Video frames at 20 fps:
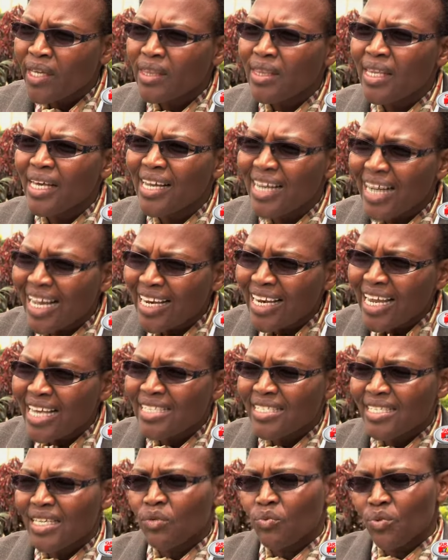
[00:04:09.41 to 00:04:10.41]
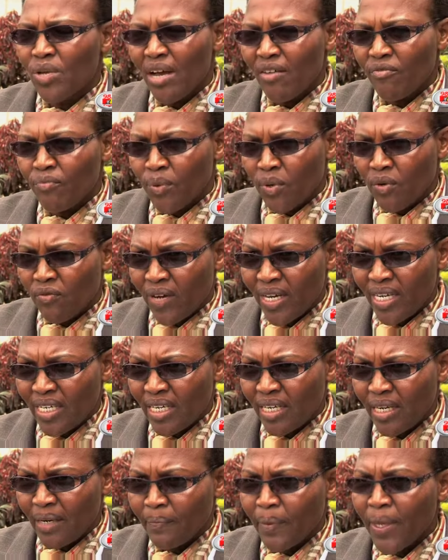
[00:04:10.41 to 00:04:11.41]
the guidelines that we have
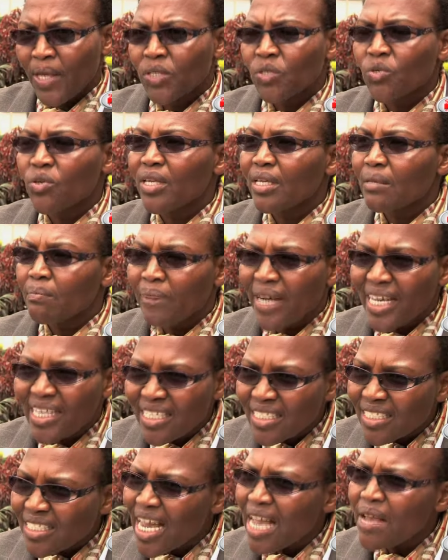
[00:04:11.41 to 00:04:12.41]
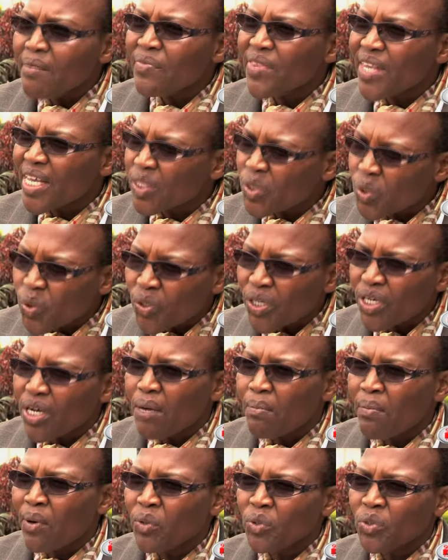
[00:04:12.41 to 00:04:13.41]
provided so that by the time they are talking
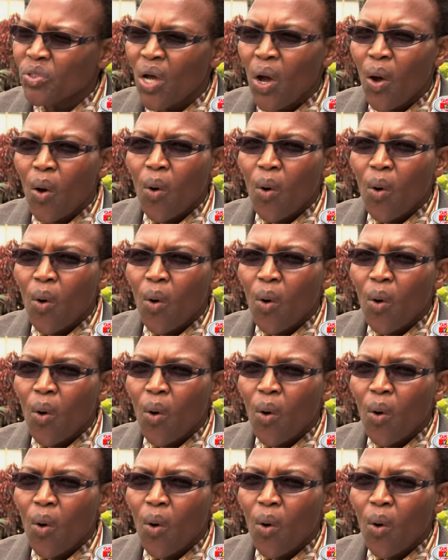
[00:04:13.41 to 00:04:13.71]
about